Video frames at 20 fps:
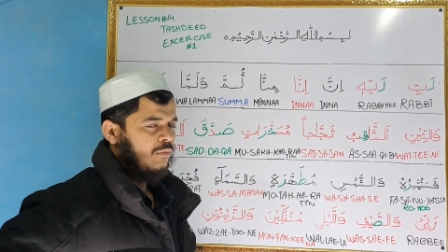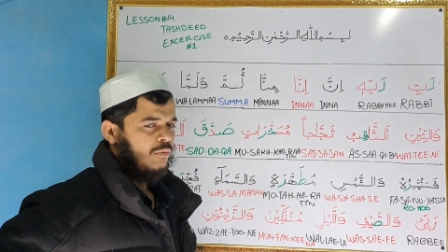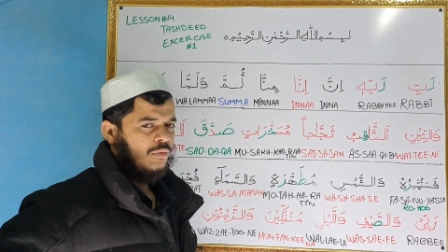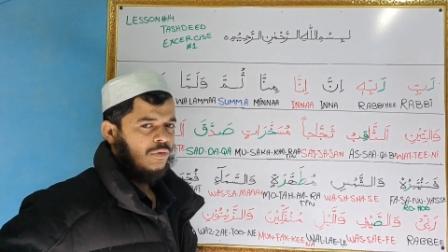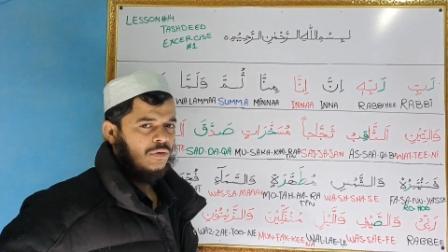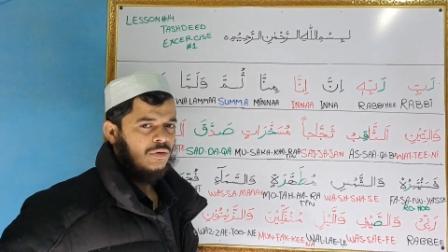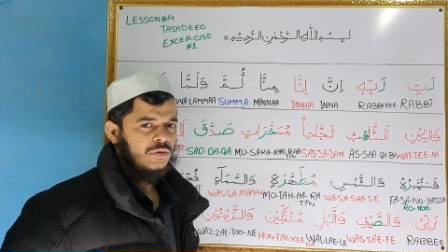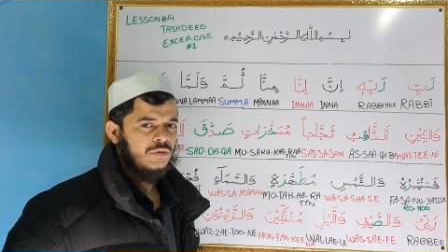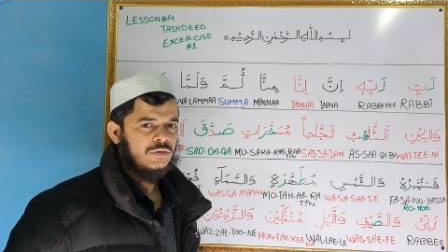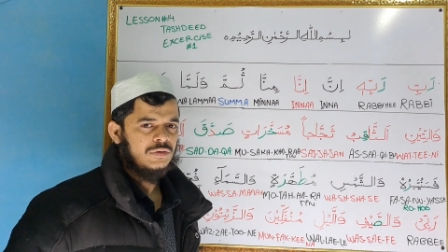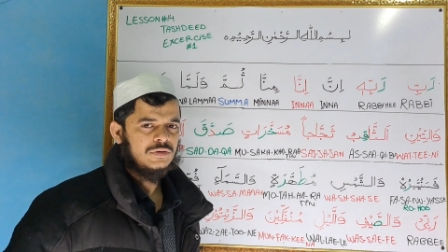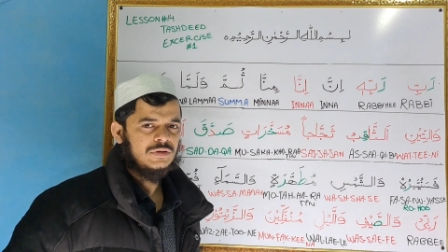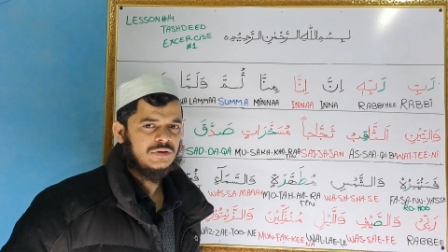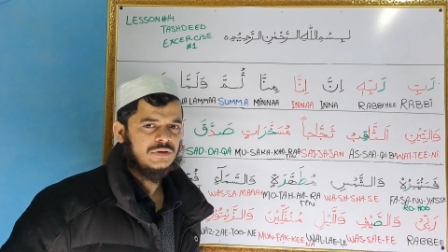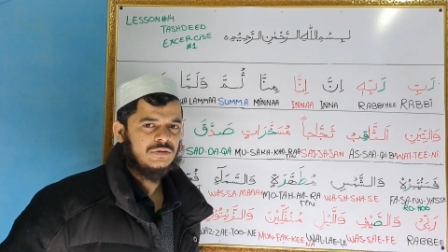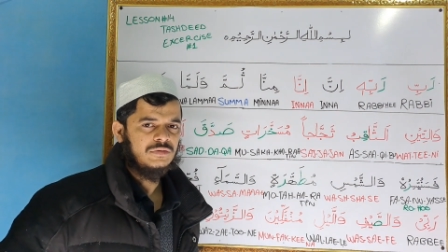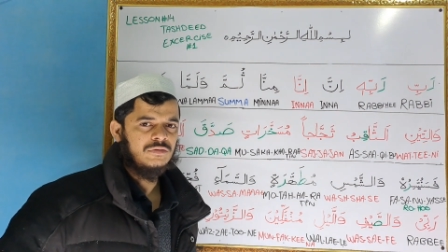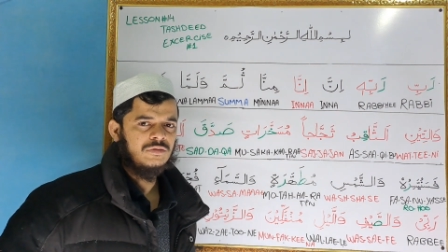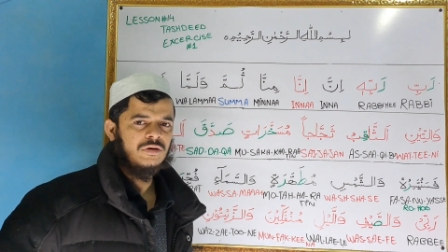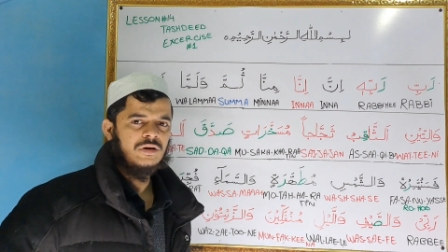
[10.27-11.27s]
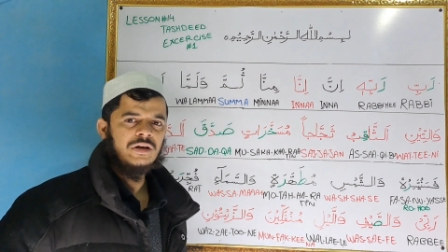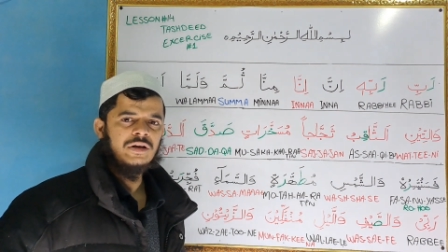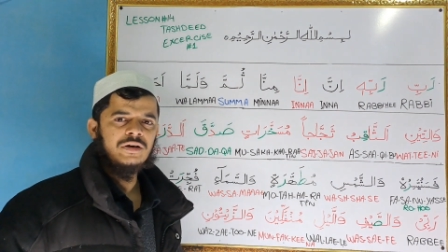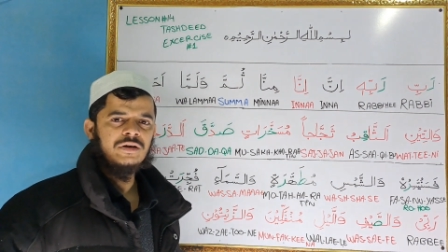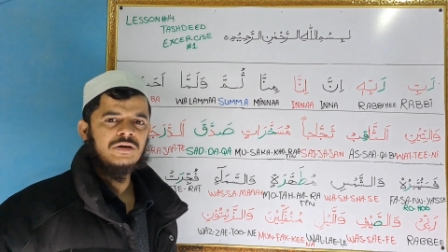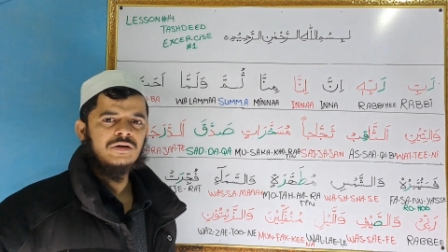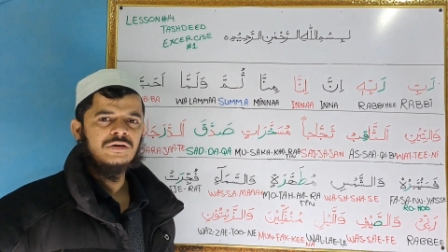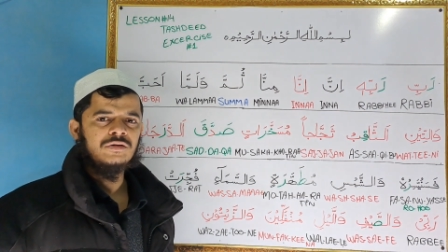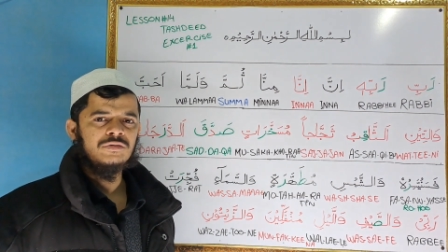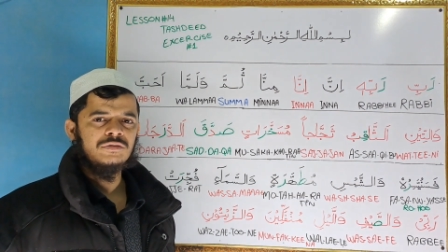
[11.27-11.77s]
words
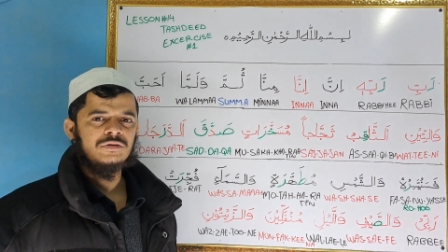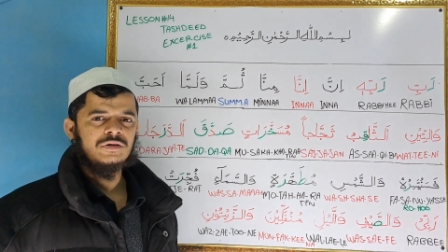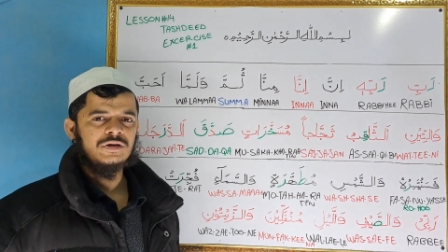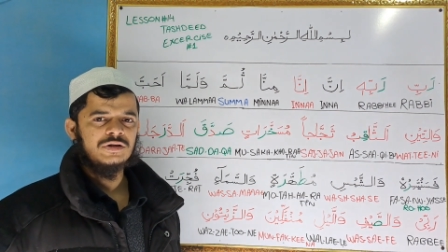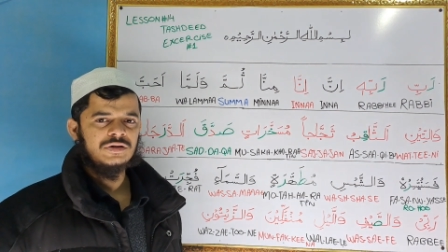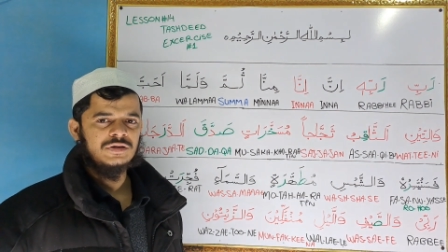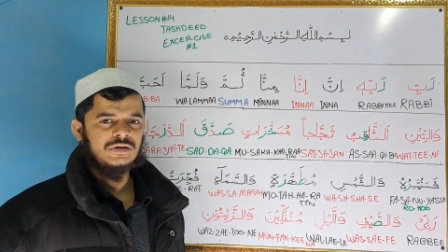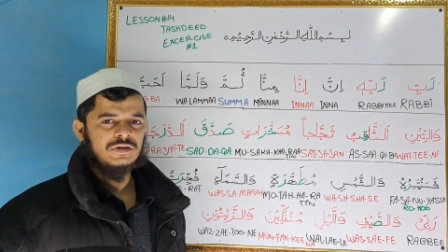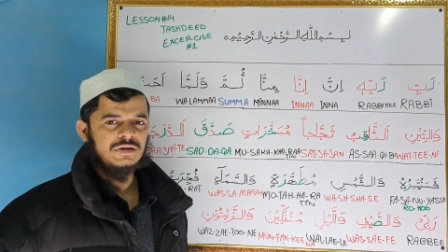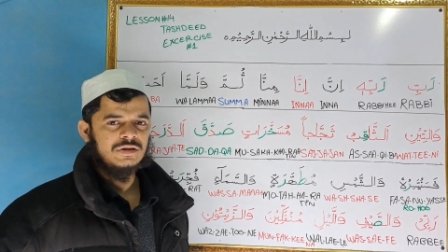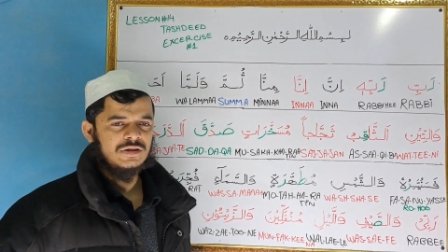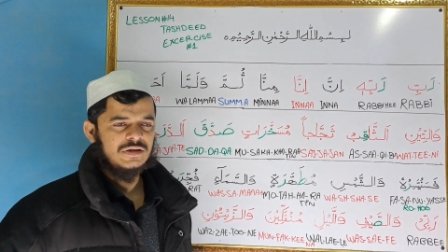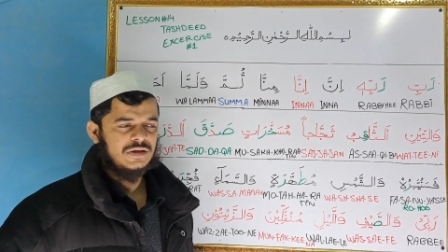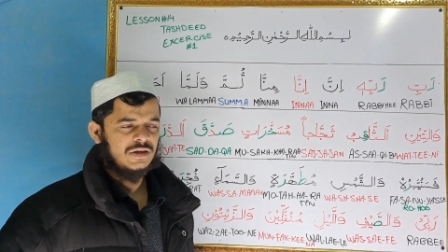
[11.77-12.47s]
related to Tashdeed